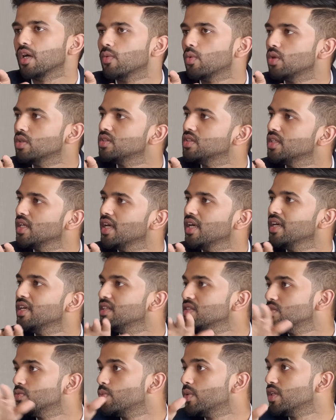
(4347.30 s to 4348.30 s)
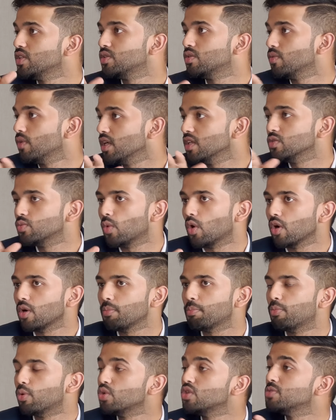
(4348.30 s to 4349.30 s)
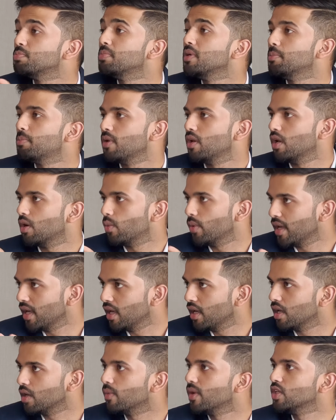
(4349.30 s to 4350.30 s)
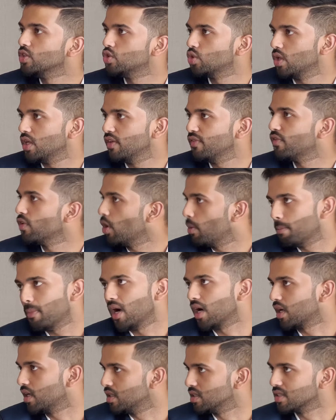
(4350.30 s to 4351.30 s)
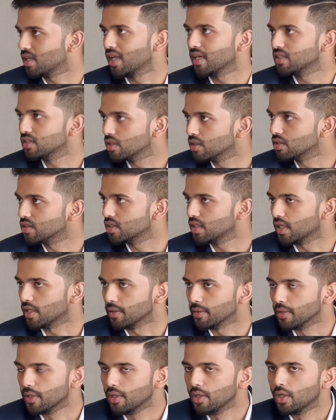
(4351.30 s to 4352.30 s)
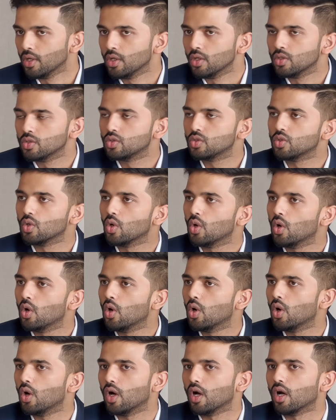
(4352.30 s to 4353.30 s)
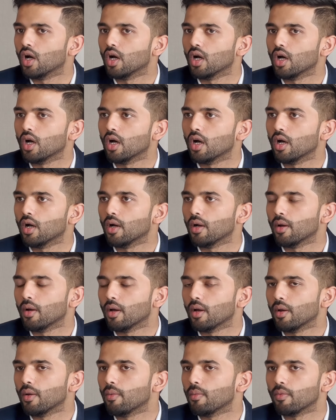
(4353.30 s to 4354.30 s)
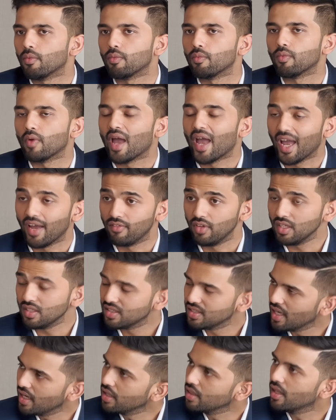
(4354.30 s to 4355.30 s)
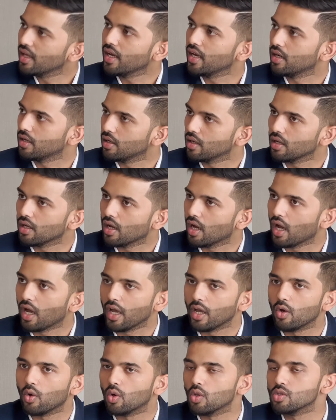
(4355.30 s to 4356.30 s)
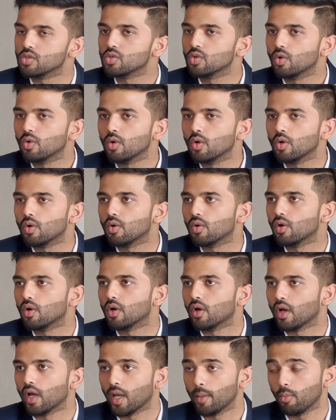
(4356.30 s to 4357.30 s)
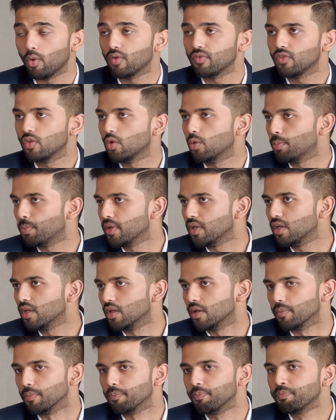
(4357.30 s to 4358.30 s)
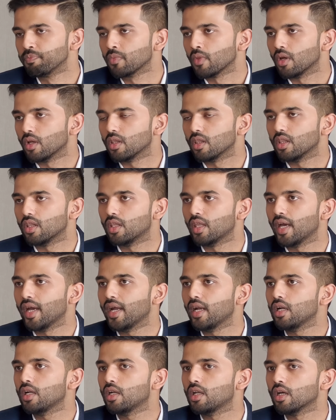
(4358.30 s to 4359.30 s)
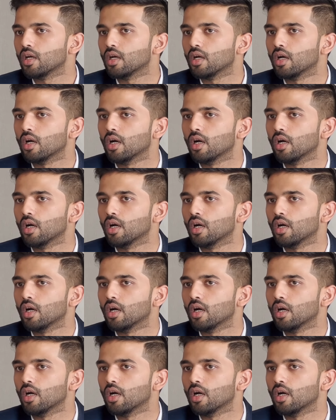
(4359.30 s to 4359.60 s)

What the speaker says: I would say, is what puts people away eventually from markets, like Sir said. So, having said that, I also am of the opinion that